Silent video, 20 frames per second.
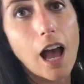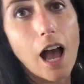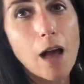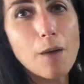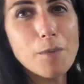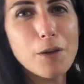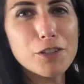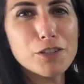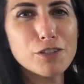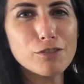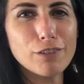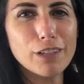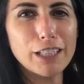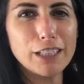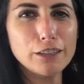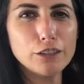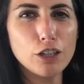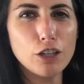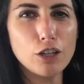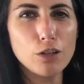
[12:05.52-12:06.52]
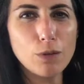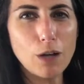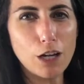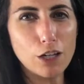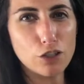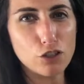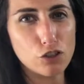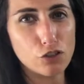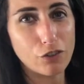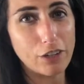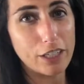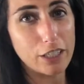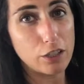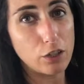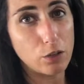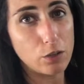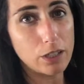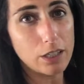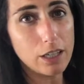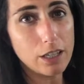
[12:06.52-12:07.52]
I'm also running low on shredded
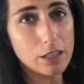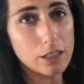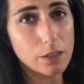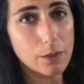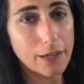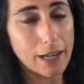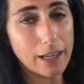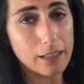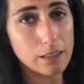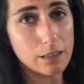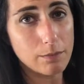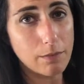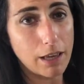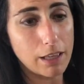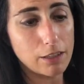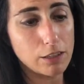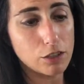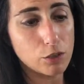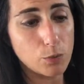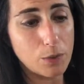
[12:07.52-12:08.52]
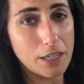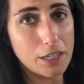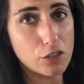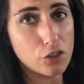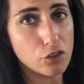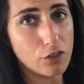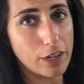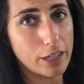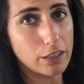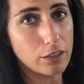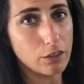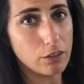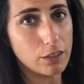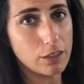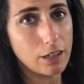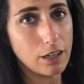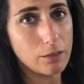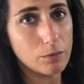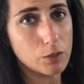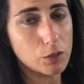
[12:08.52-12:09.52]
coconut, so I got some unsweetened shredded
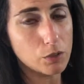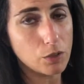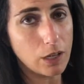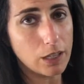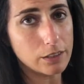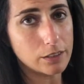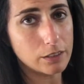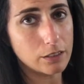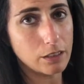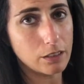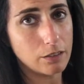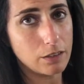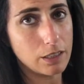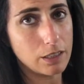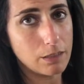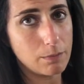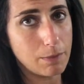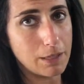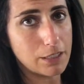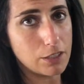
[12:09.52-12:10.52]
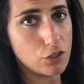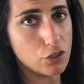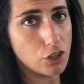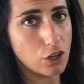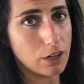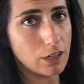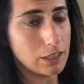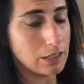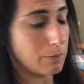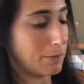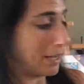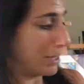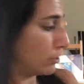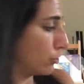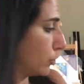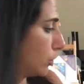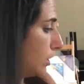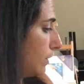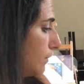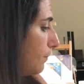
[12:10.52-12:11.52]
coconut, which will also go in the mason jar in the
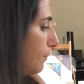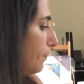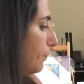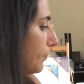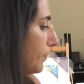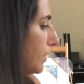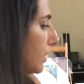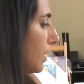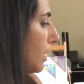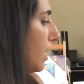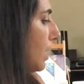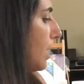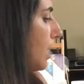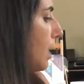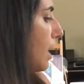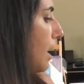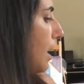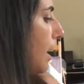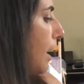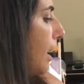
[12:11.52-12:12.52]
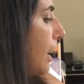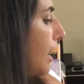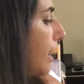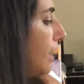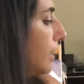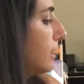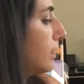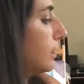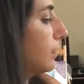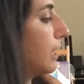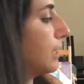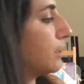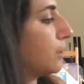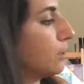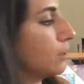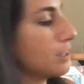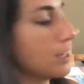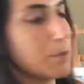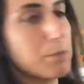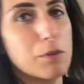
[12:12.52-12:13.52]
pantry. And
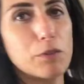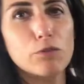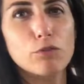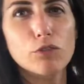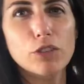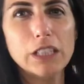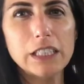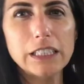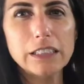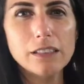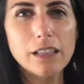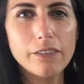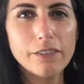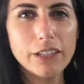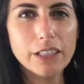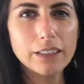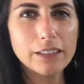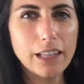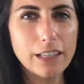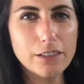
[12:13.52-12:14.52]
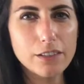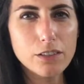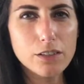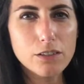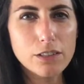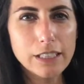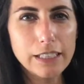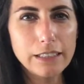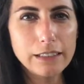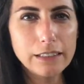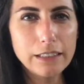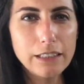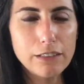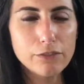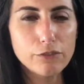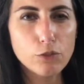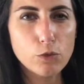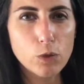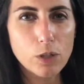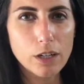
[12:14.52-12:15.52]
lentils. I've been really loving lentils lately
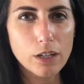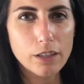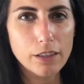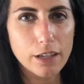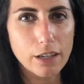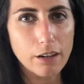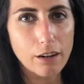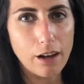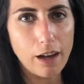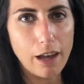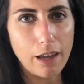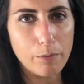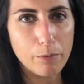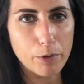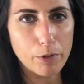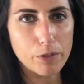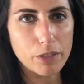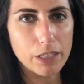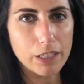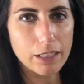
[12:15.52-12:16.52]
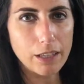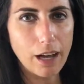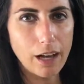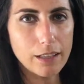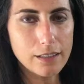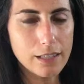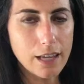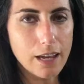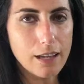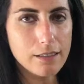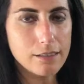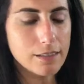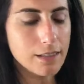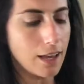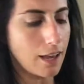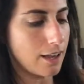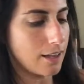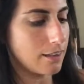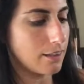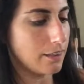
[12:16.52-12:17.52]
for their high protein content
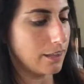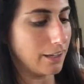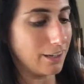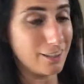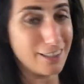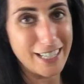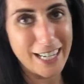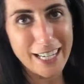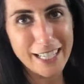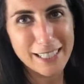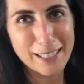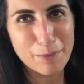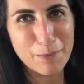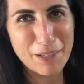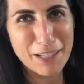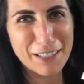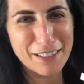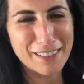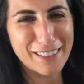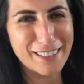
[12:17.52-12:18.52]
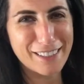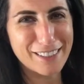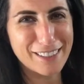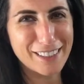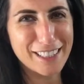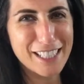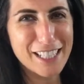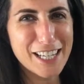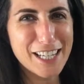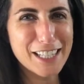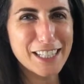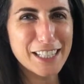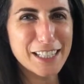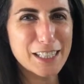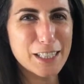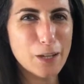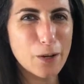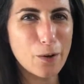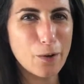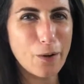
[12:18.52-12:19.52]
and their taste because they're delicious.
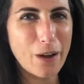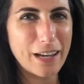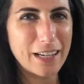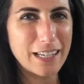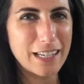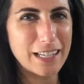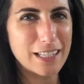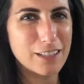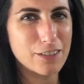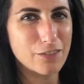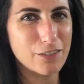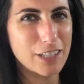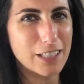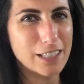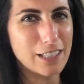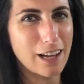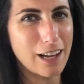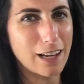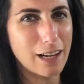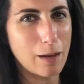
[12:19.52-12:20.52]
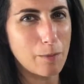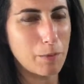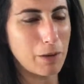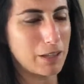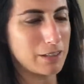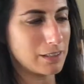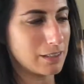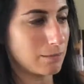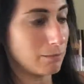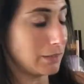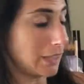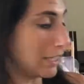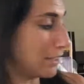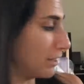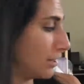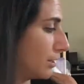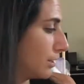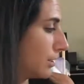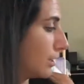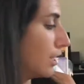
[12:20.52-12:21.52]
So I needed to restock up on some
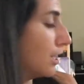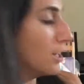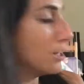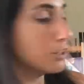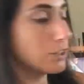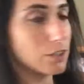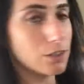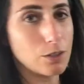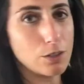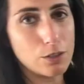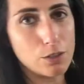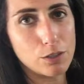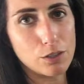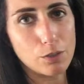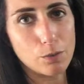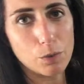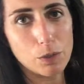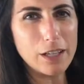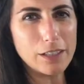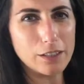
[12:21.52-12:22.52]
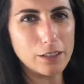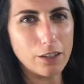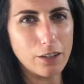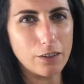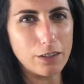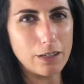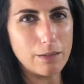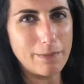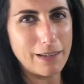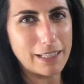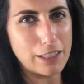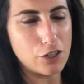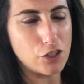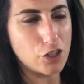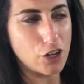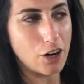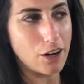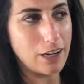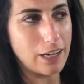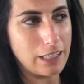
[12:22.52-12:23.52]
lentils. So those will also go in a mason
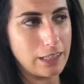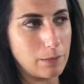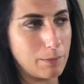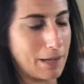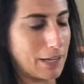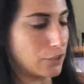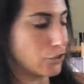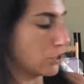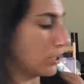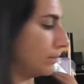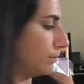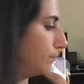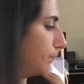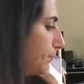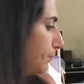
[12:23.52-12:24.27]
jar in the pantry.